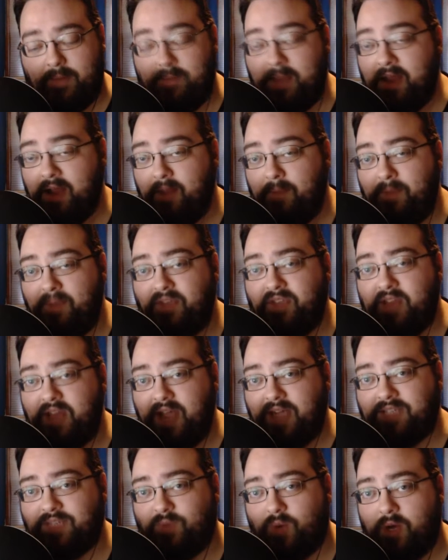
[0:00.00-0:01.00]
It may not be the
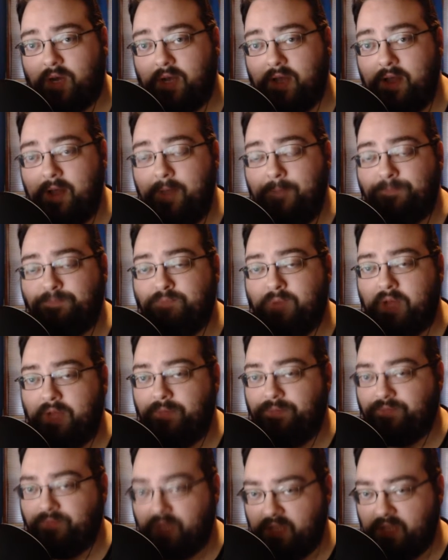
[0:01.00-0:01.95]
next one, but